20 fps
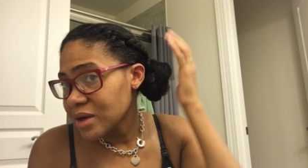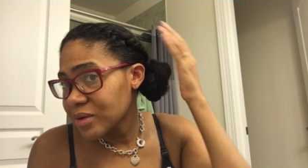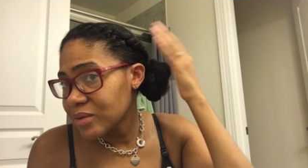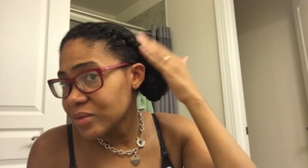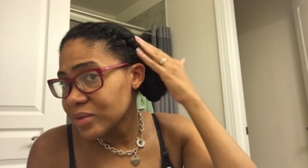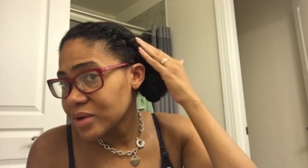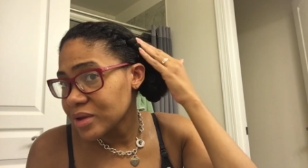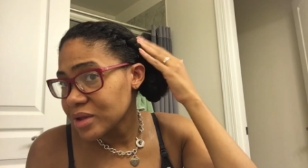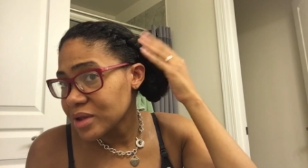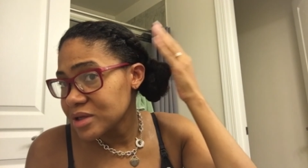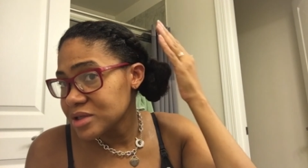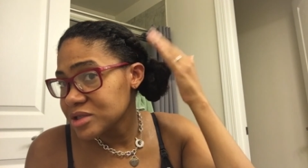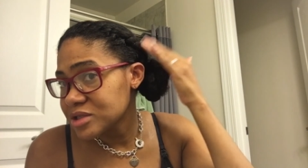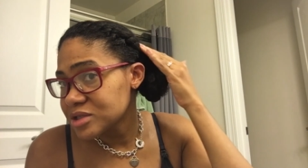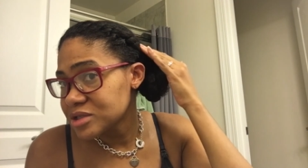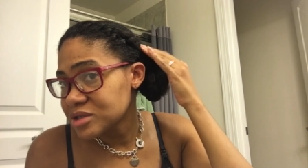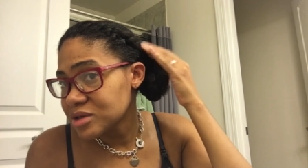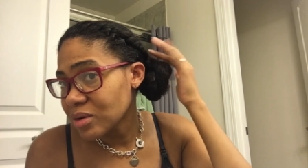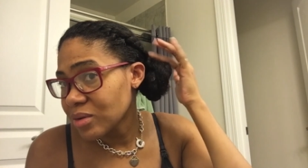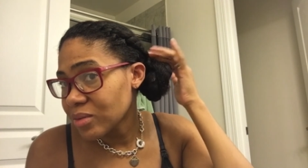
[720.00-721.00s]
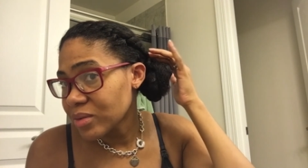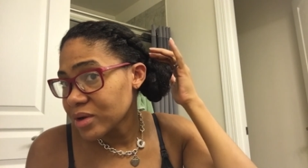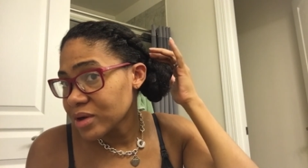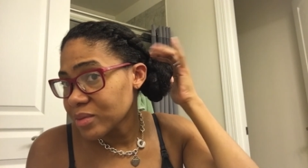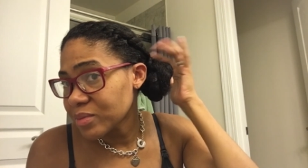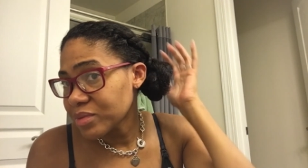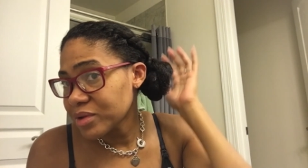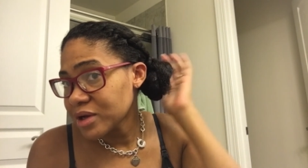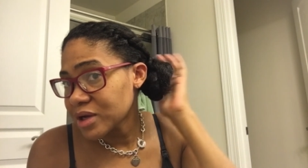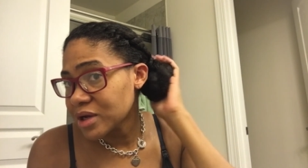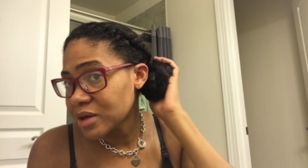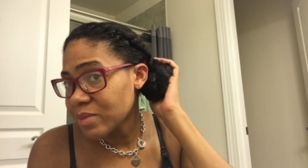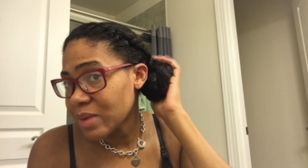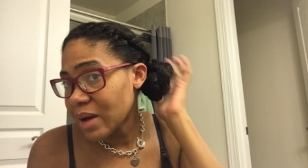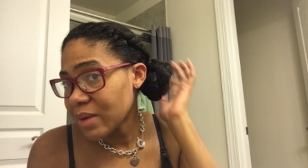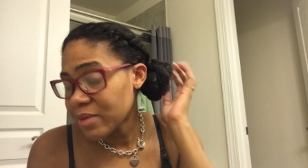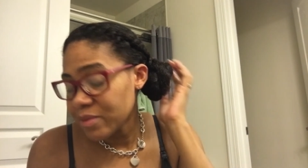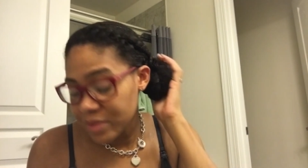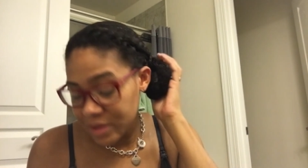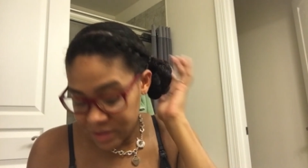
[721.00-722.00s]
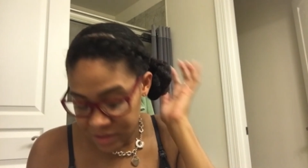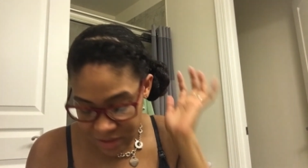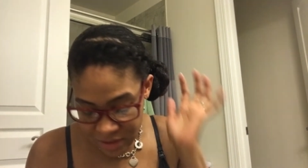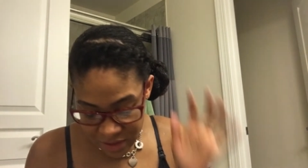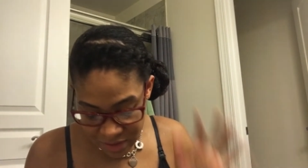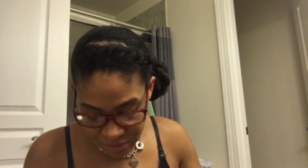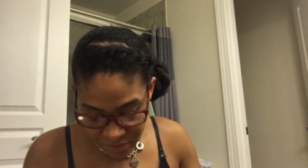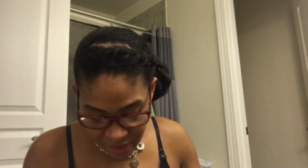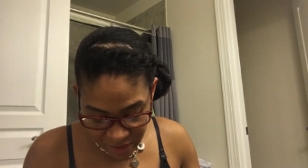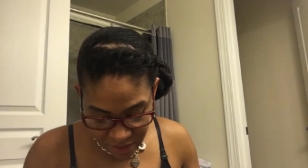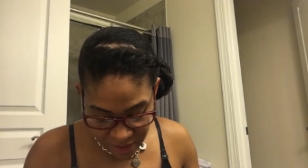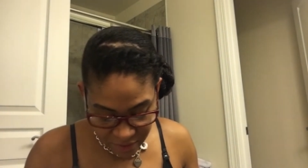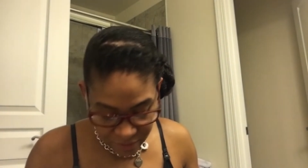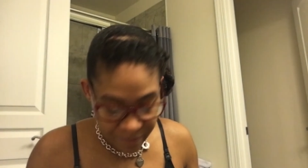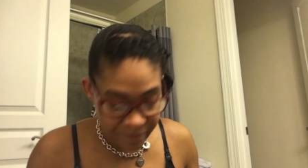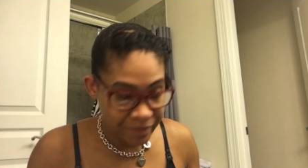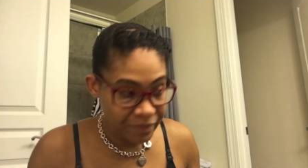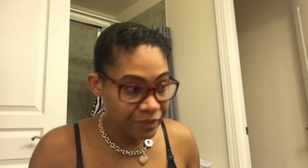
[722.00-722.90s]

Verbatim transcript: I really just don't want to put any bobby pins in it right now.